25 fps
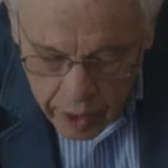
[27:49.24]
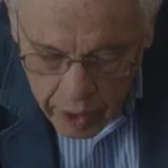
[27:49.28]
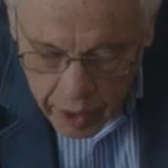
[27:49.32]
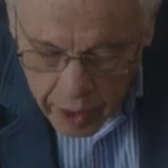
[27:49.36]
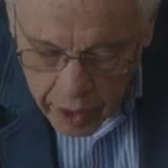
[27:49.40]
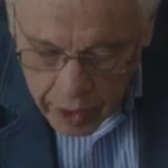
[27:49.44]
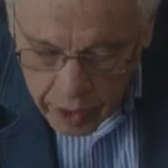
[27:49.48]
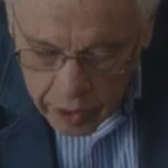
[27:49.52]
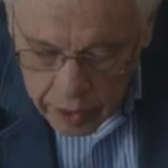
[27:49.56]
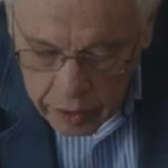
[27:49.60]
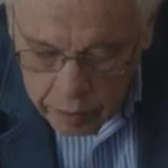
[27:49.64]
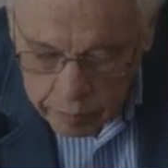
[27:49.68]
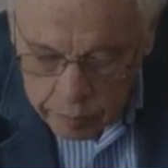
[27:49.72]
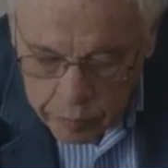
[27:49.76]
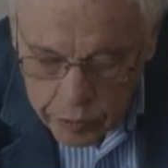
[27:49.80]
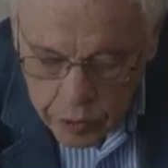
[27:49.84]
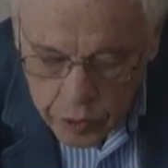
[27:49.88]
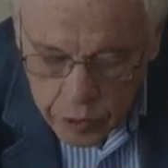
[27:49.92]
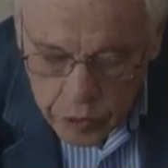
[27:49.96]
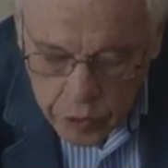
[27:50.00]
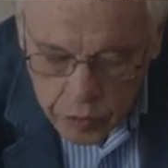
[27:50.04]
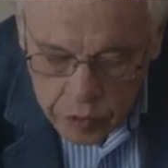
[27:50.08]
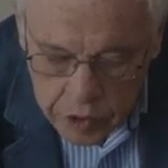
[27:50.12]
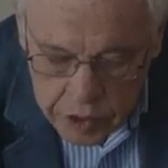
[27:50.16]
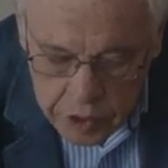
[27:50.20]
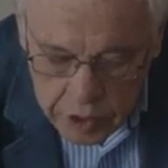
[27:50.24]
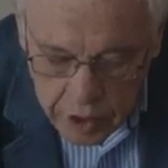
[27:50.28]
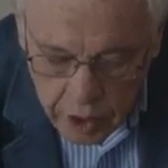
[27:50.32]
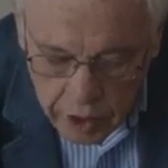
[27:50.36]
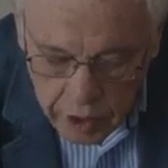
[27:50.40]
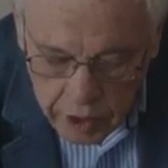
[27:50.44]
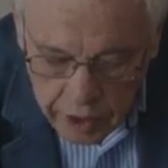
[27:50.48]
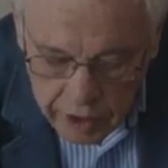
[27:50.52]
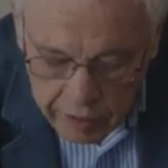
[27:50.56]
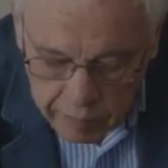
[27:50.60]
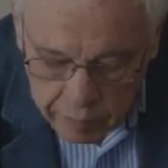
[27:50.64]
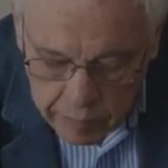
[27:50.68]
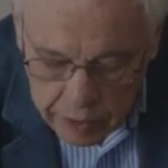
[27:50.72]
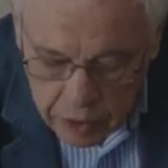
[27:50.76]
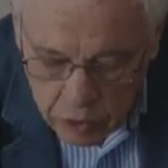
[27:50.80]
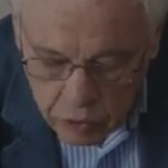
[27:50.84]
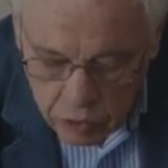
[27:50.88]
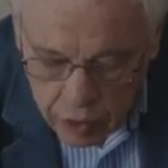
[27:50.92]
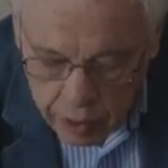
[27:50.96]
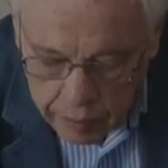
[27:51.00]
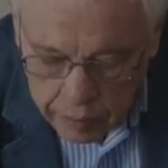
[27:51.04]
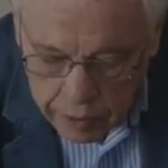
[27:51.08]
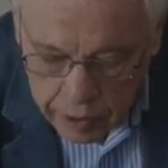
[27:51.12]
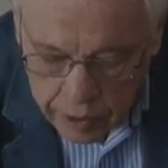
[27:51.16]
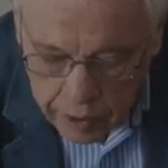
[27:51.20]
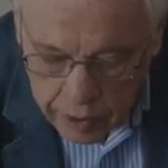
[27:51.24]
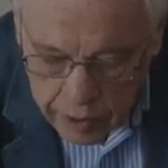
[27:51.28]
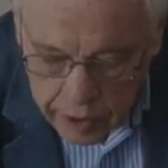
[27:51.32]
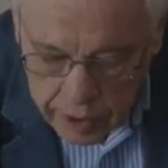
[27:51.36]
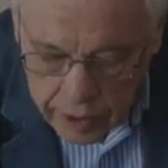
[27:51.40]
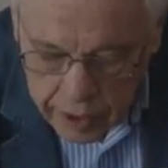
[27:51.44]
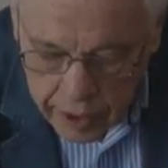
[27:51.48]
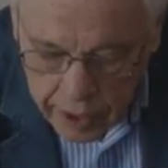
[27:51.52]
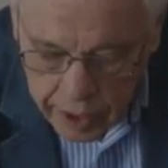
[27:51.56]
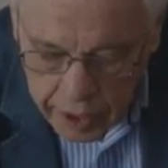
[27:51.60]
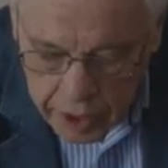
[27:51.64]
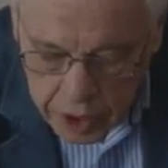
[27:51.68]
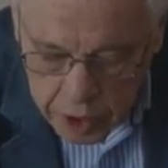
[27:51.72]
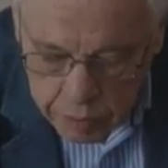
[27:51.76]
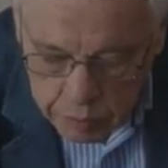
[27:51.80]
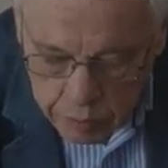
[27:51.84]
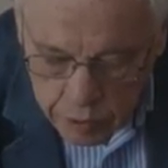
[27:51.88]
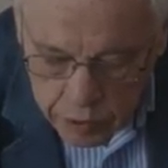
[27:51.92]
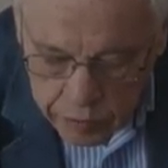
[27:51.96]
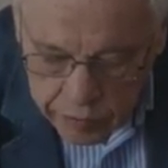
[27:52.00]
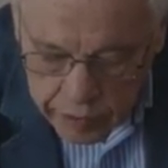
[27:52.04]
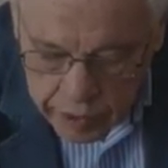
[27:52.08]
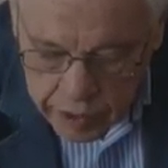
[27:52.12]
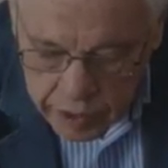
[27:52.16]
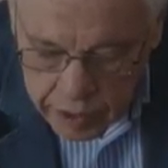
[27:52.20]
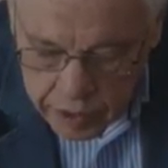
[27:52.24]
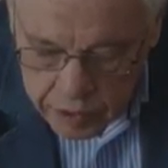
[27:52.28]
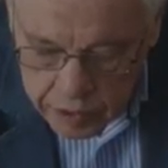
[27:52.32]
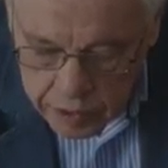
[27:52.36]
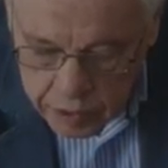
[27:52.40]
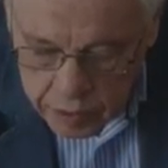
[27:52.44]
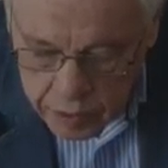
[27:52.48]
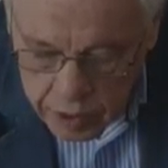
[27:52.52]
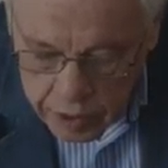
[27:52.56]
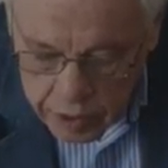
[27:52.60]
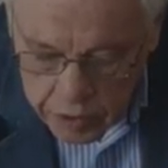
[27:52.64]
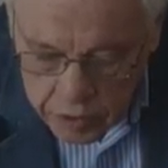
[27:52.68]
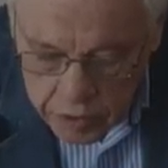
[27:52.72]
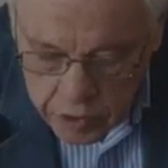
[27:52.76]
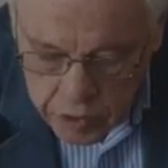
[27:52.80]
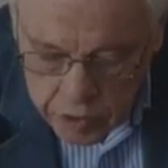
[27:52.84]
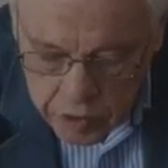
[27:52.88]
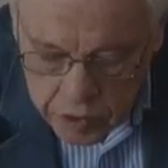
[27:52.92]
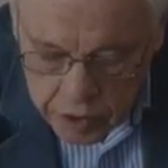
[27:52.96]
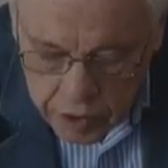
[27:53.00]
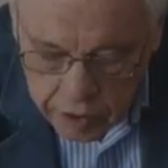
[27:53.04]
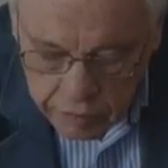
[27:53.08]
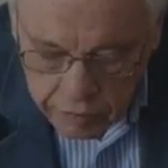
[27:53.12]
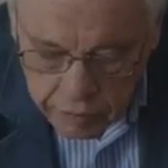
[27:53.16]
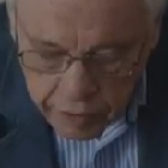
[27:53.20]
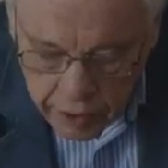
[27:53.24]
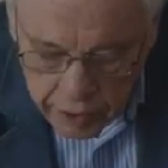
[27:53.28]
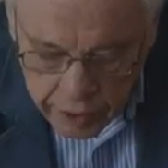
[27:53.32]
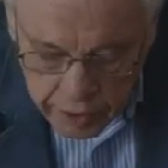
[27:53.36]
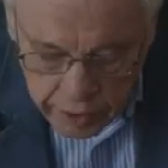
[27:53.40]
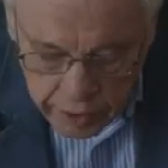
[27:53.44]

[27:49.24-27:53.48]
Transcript: uh, computer is going to give me trouble. It hates movies. Let's just see if I